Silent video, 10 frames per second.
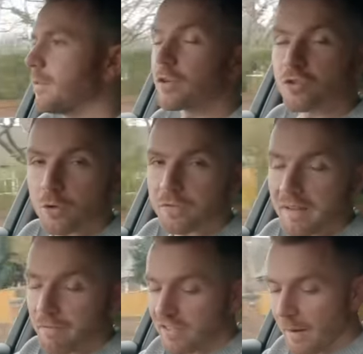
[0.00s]
The controls for
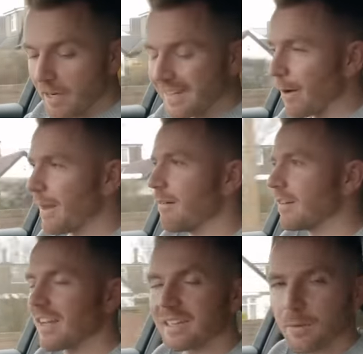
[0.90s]
the infotainment are down here,
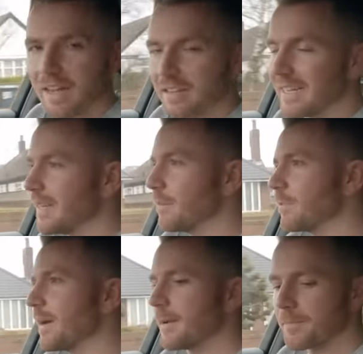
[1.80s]
exactly where you'd need them
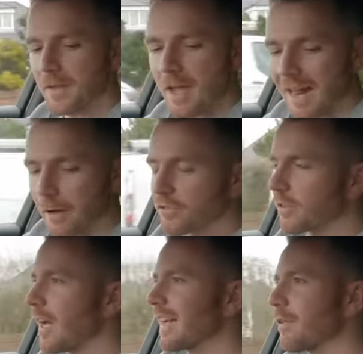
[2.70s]
to be, and I
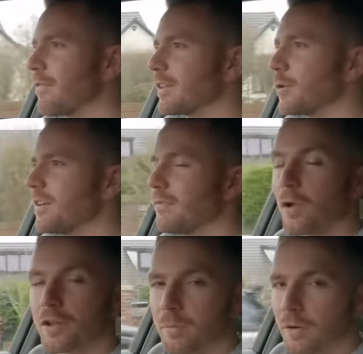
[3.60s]
also like how they've included a
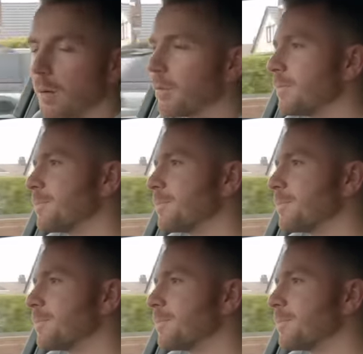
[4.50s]
volume knob.